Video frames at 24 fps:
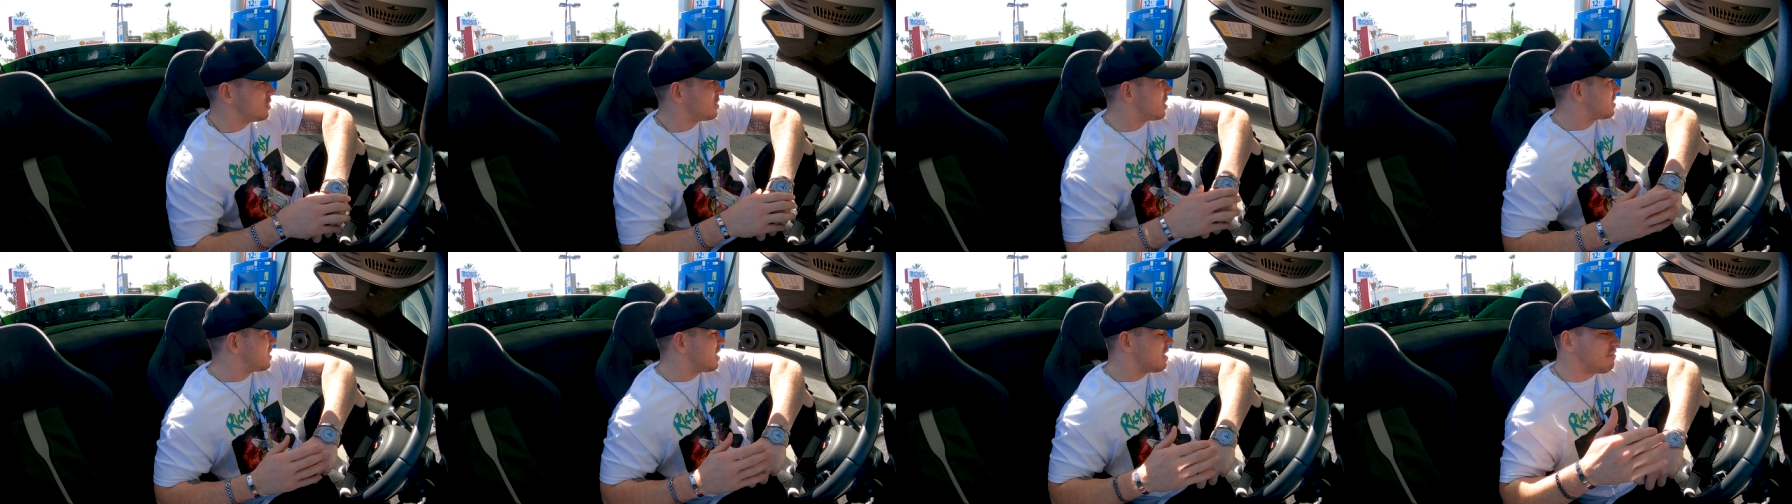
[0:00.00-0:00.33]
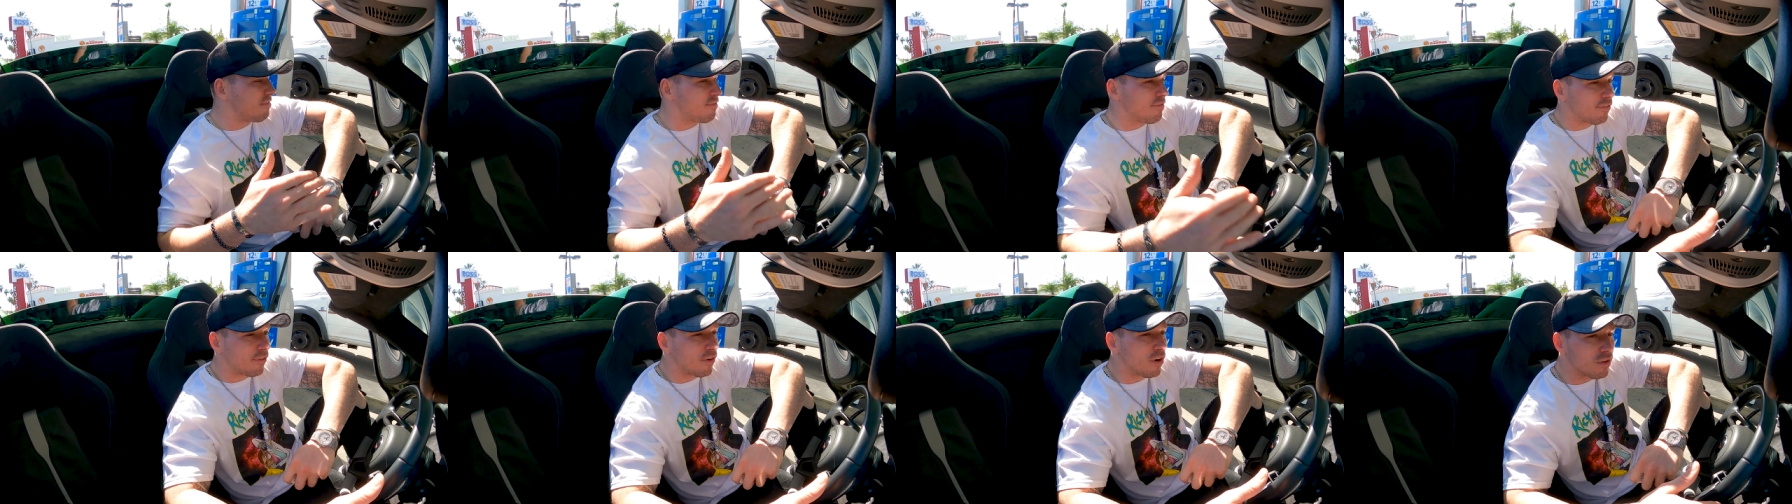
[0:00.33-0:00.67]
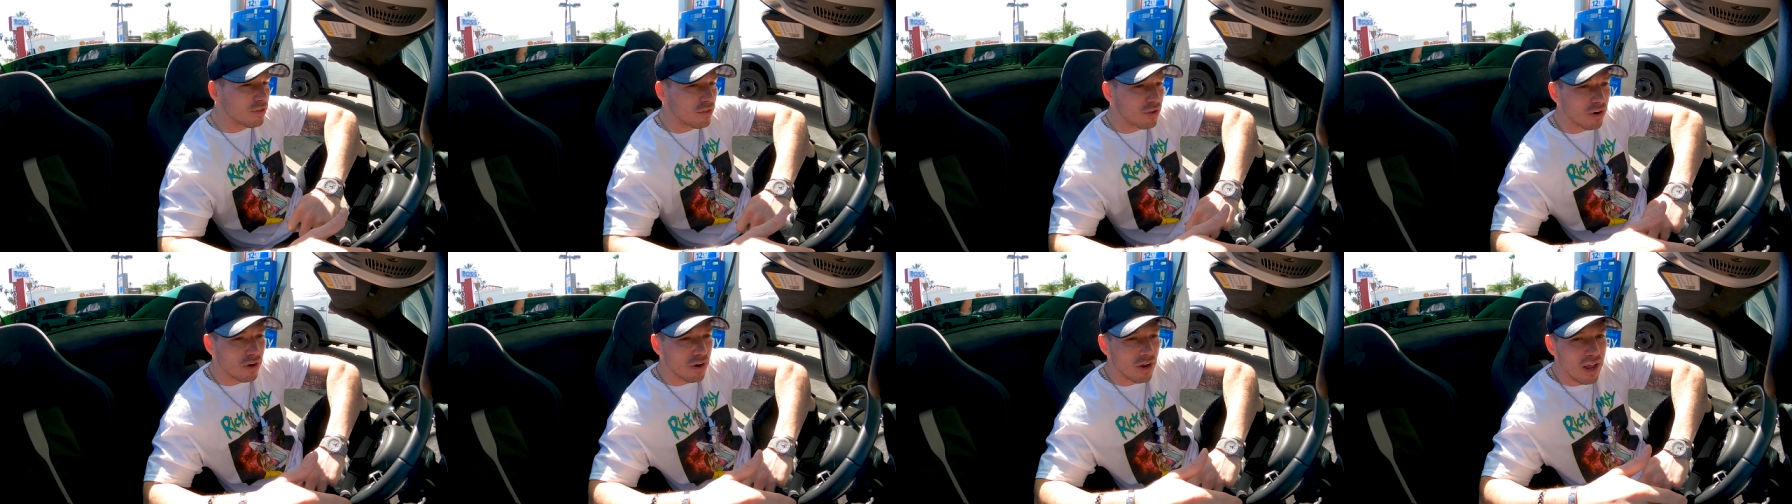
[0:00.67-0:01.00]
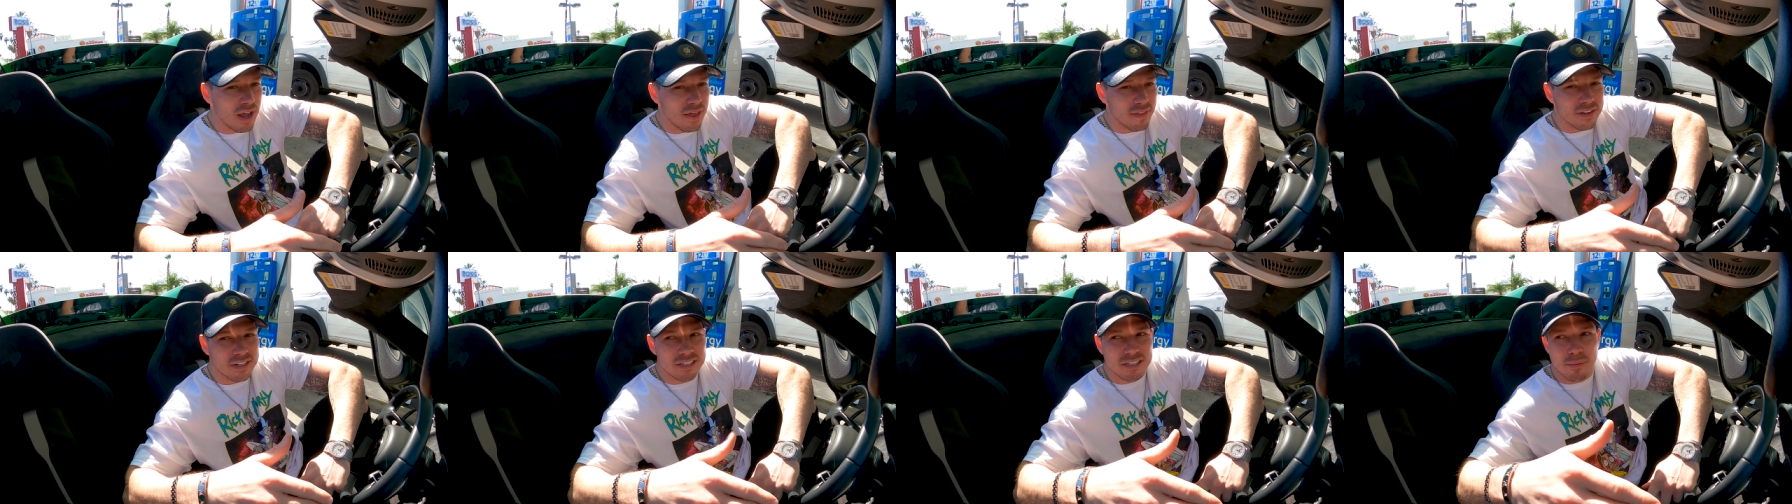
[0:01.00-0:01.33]
You have to think further
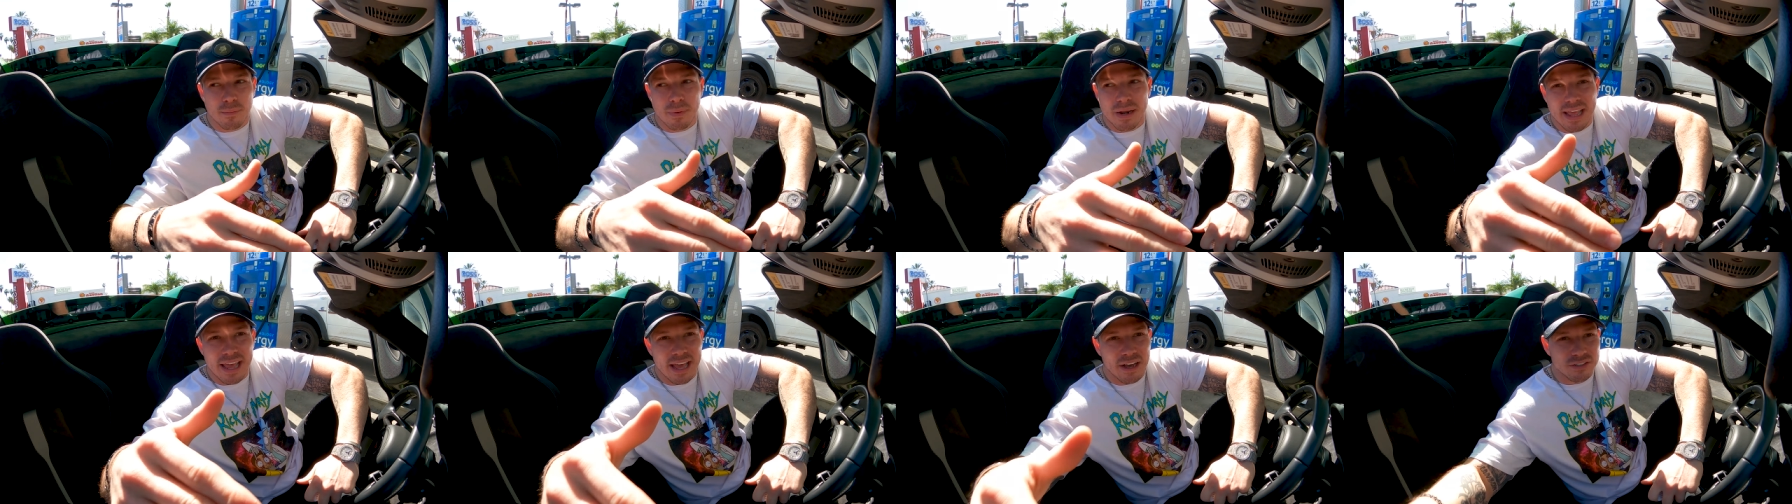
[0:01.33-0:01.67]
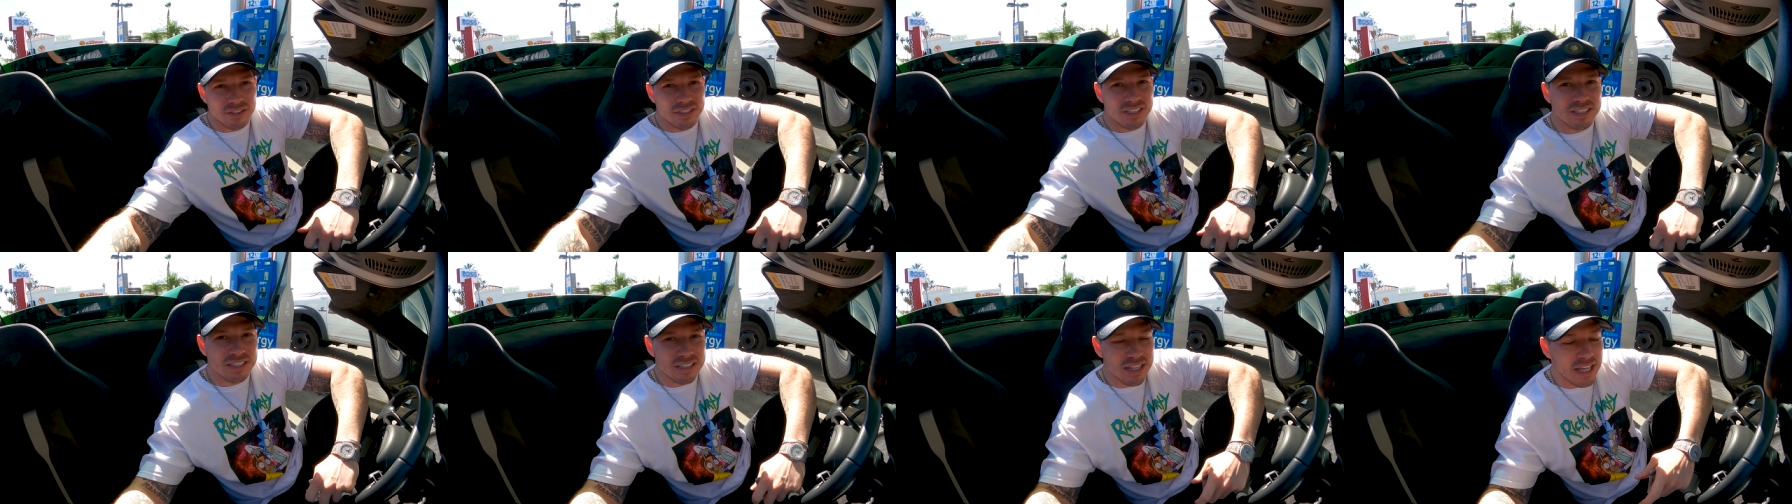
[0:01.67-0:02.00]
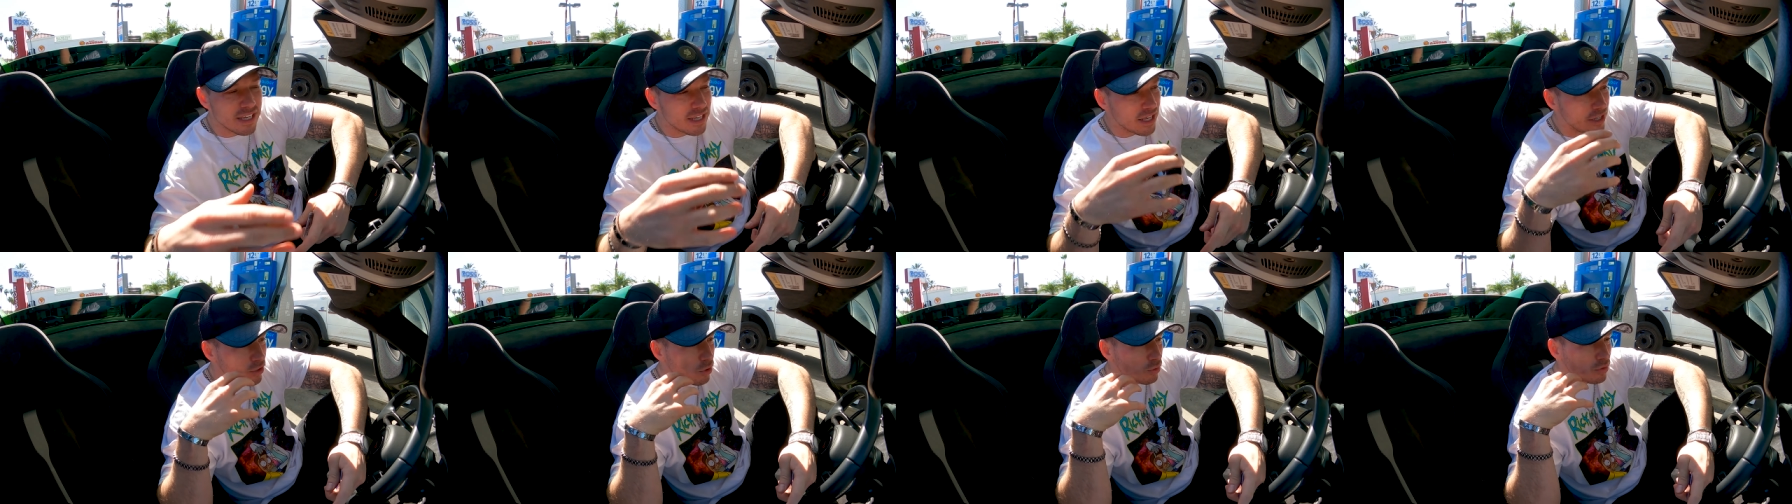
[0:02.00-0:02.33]
than somebody else is thinking.